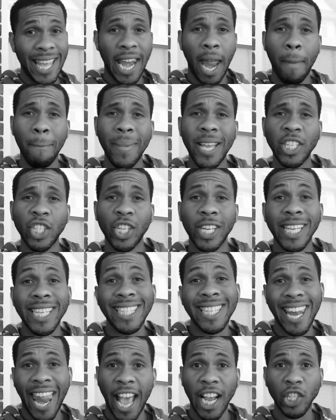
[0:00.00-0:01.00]
did I mention
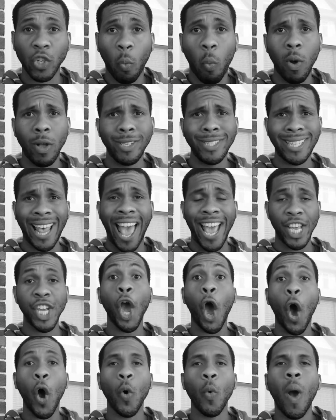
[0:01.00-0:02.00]
he's an actual
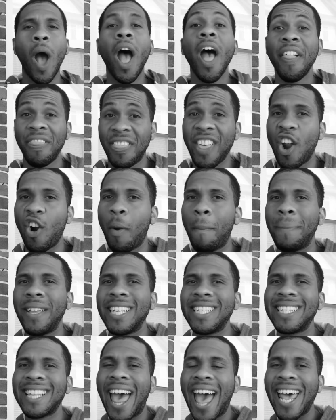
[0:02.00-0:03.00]
psycho
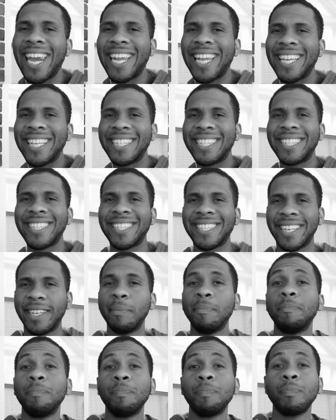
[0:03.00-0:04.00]
therapist? That is.
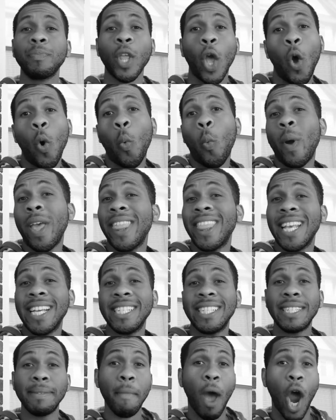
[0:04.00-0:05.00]
With
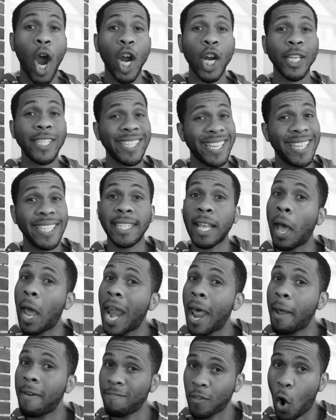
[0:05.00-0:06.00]
his smarts, he's a
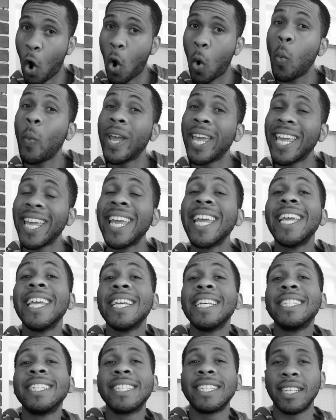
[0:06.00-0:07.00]
metaphor
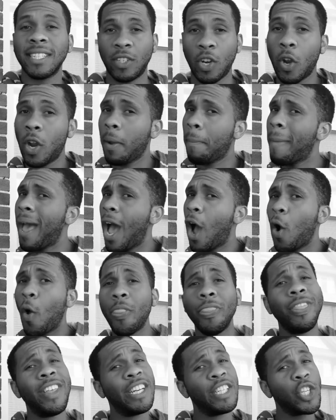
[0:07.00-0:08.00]
whiz. So check him
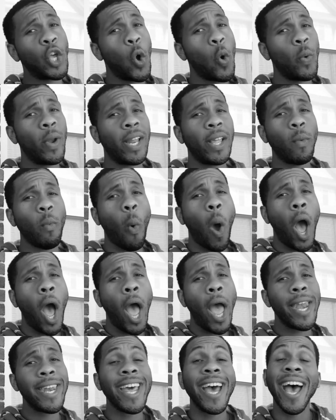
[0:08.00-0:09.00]
out. There's only
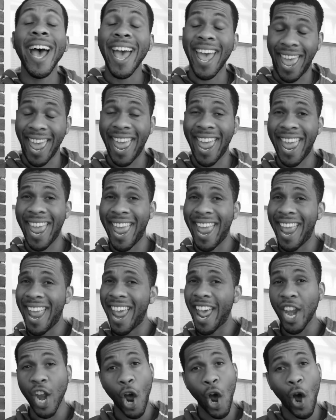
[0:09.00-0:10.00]
one
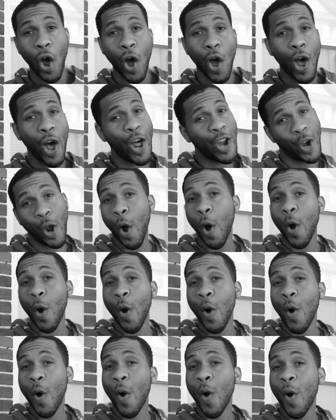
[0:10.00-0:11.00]
head on.
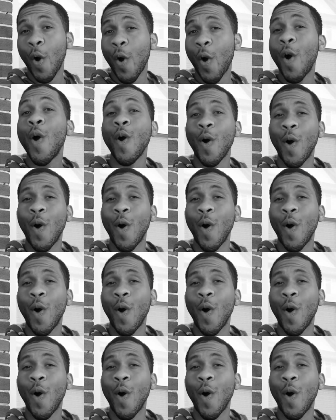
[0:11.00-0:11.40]
Oh